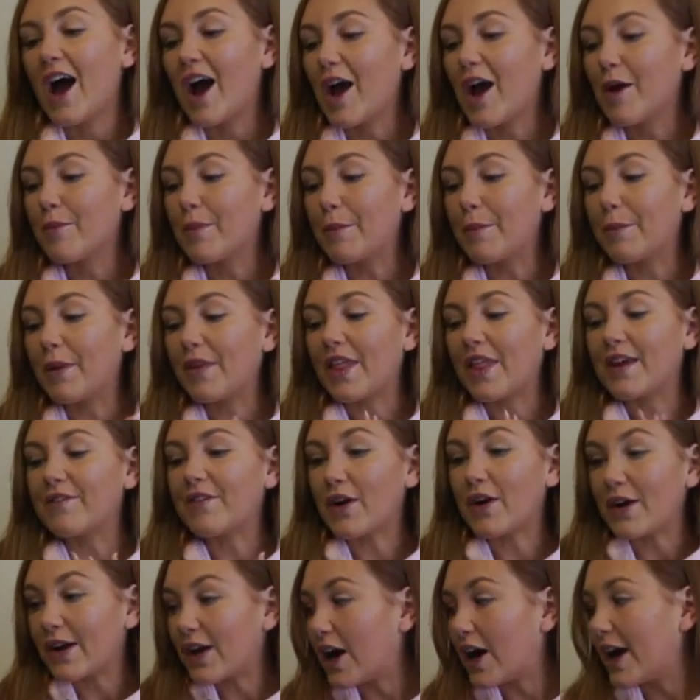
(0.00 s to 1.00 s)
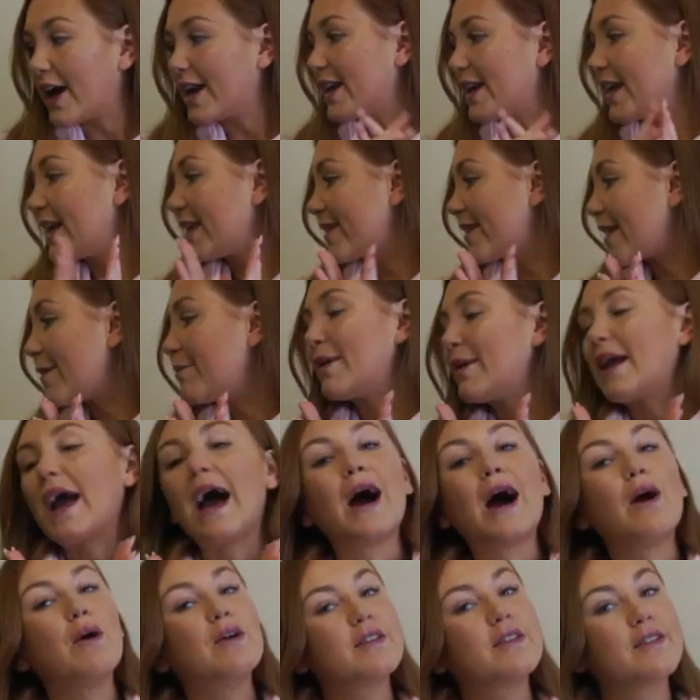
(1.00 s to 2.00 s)
Um, but they very kindly sent me
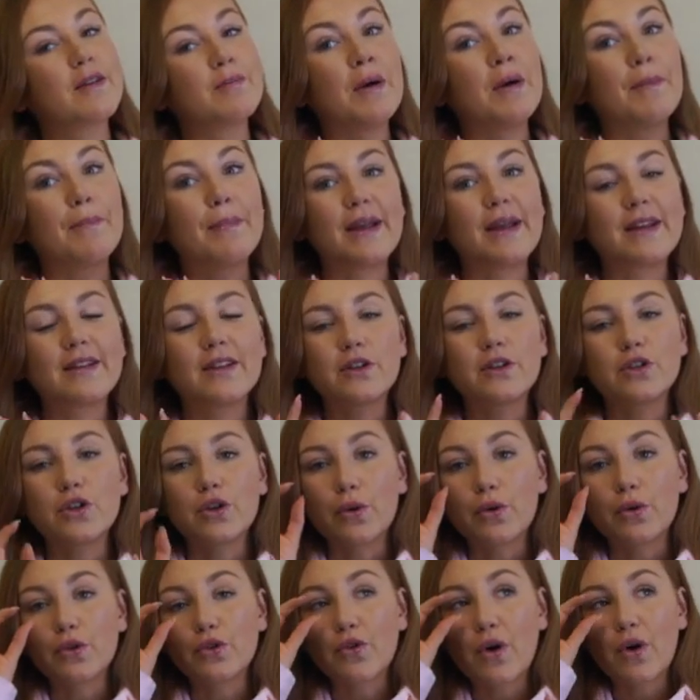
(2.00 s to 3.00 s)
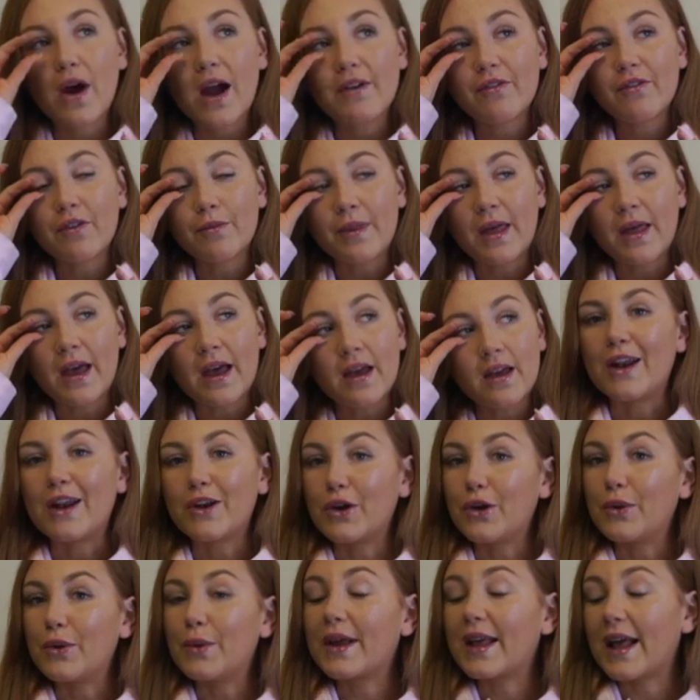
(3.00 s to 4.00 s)
out some bits to try from their
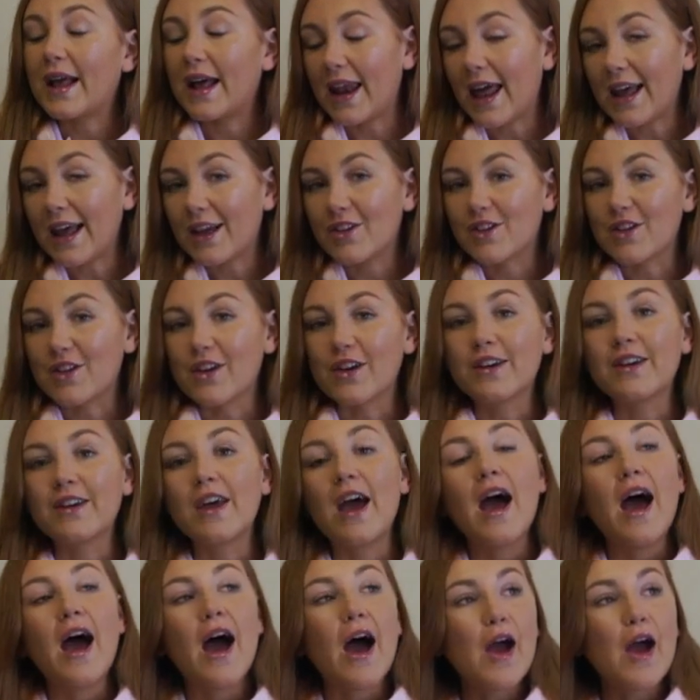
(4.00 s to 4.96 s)
new collection.